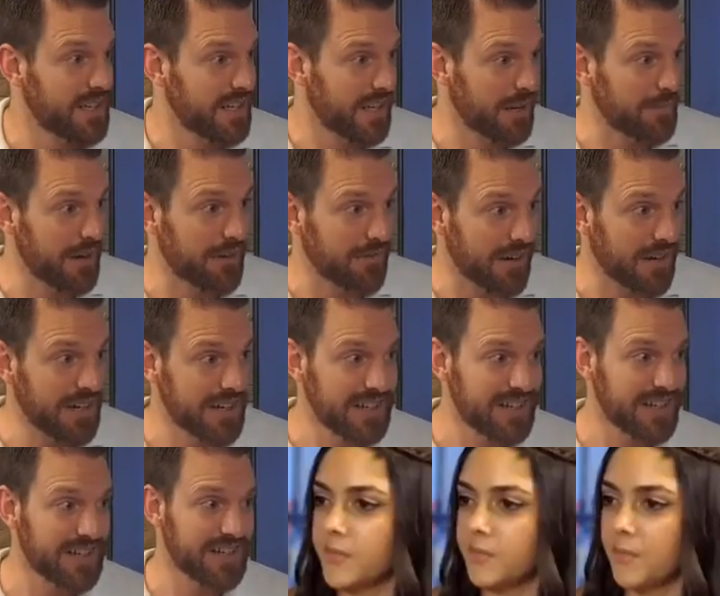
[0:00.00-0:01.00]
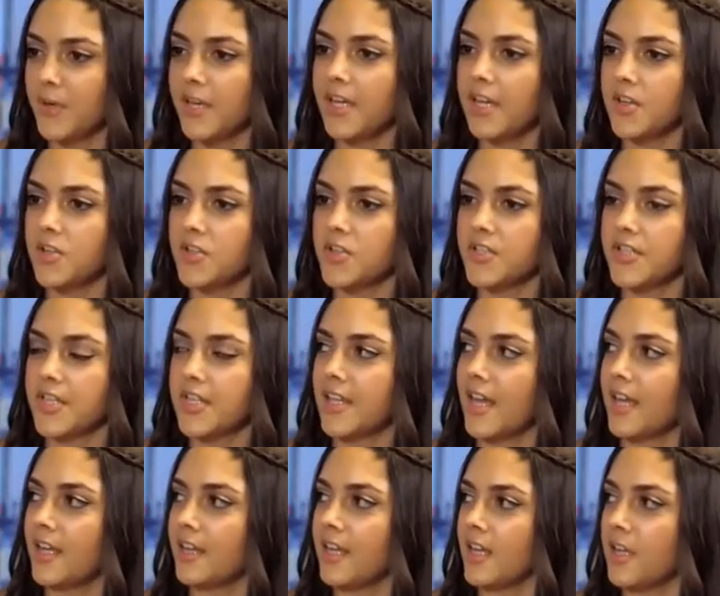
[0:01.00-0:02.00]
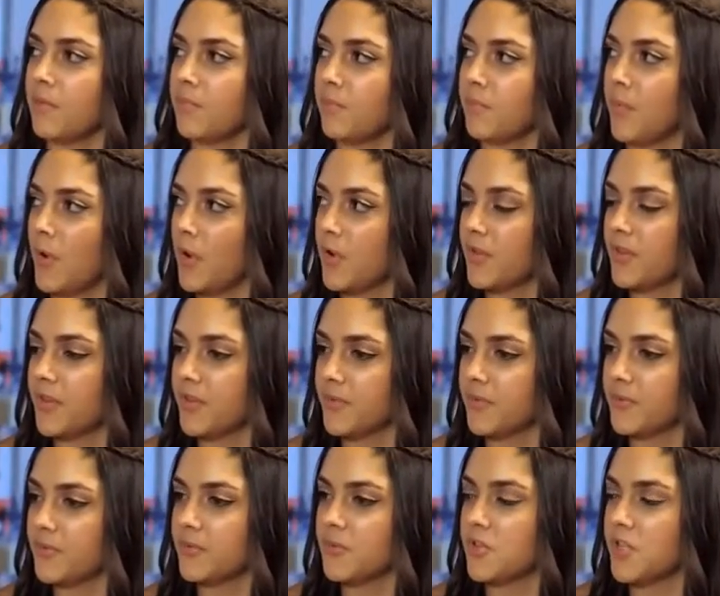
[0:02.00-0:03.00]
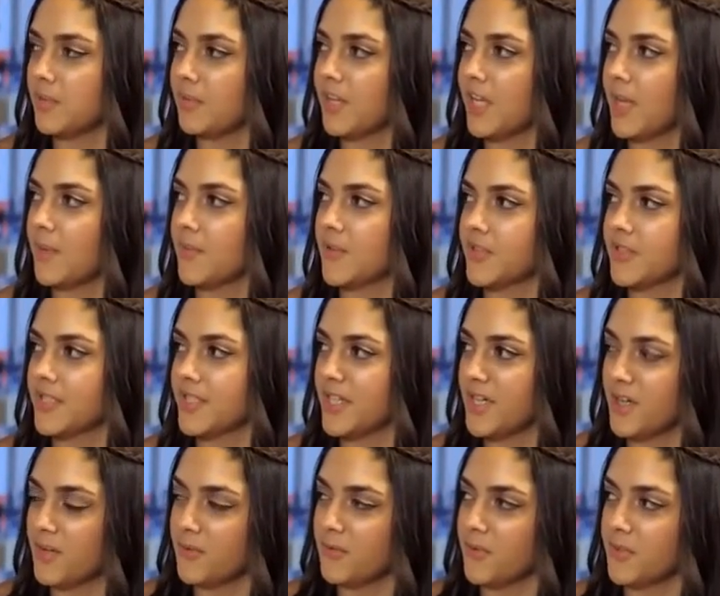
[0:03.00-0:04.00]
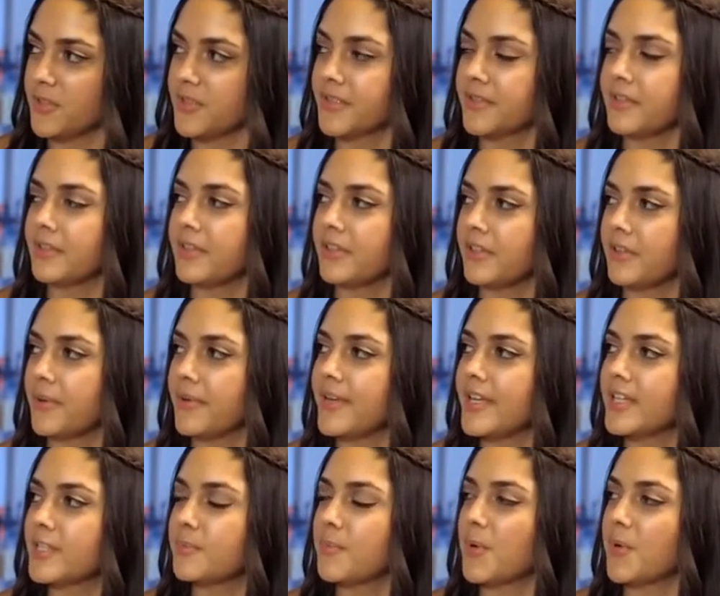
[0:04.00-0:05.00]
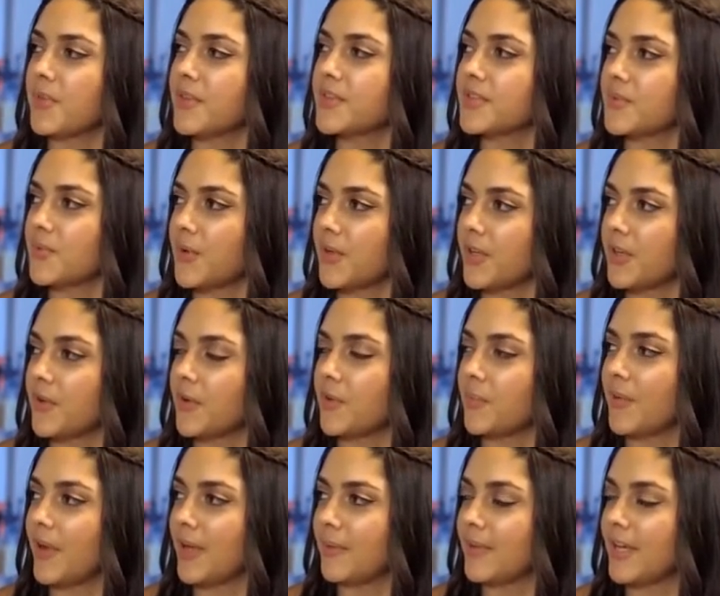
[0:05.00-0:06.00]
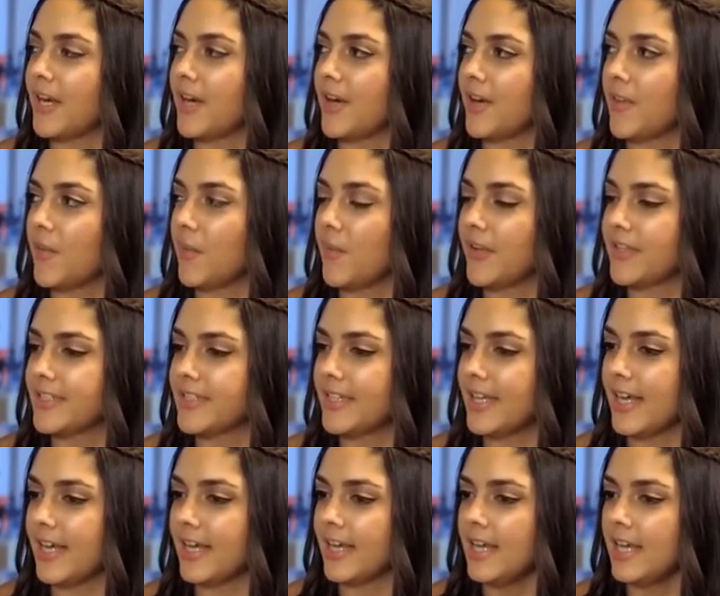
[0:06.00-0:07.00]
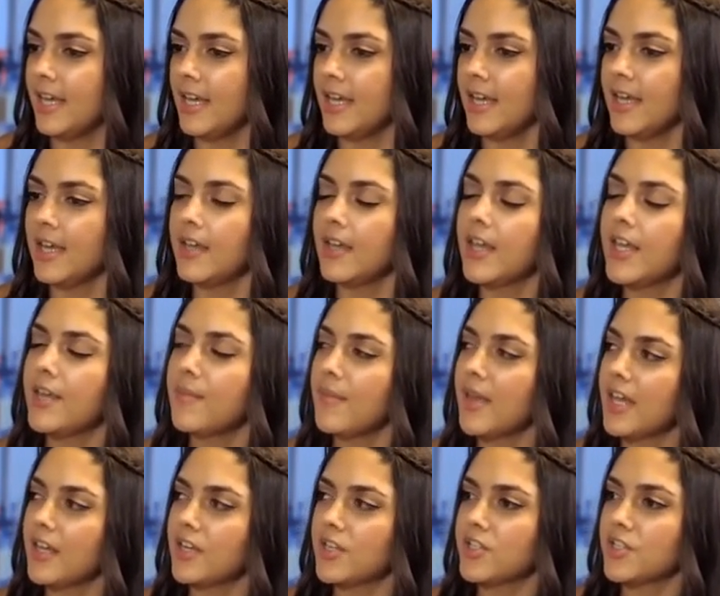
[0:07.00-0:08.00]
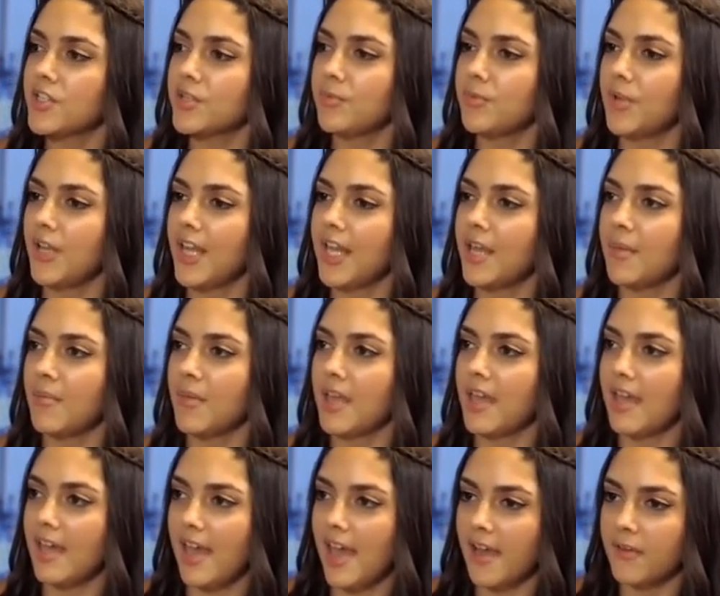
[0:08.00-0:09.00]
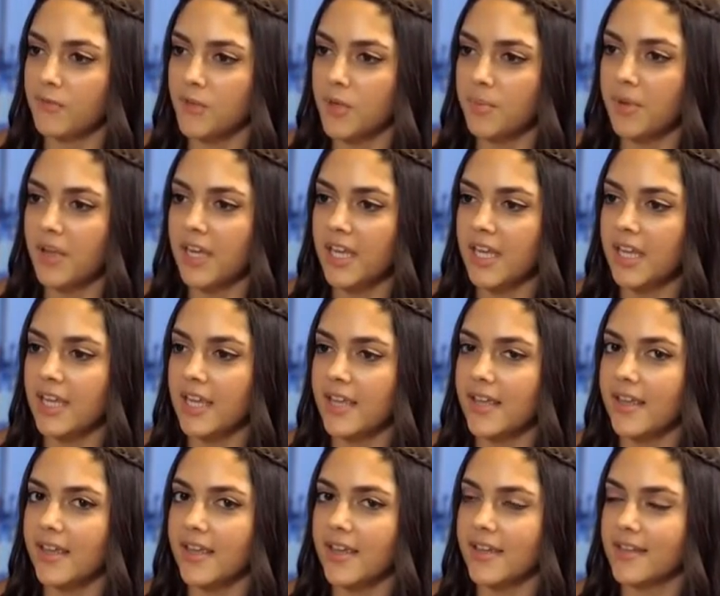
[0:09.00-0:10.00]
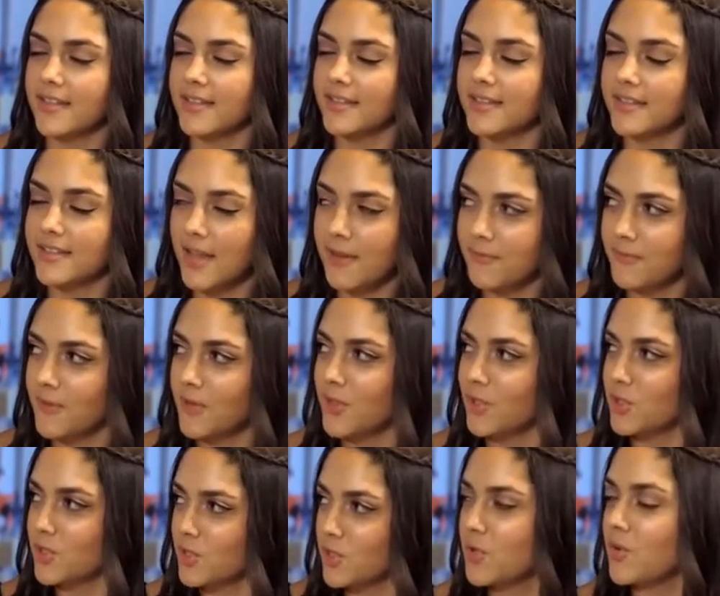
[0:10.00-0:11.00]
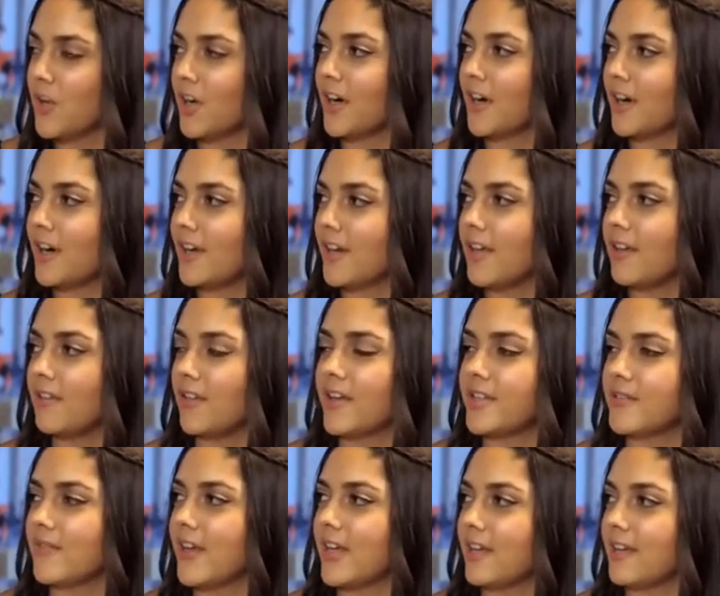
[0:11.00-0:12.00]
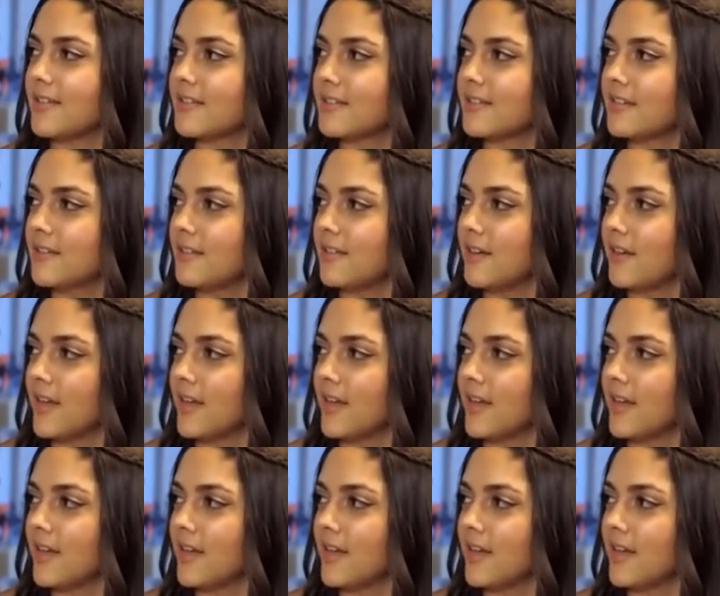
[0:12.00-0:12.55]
Am I right? it's pretty interesting that in both of Jimmy Kimmel's tearful soliloquies, both his one on Obamacare and the one today, he managed to blame everybody except for the shooter mm-hmm. in Las Vegas.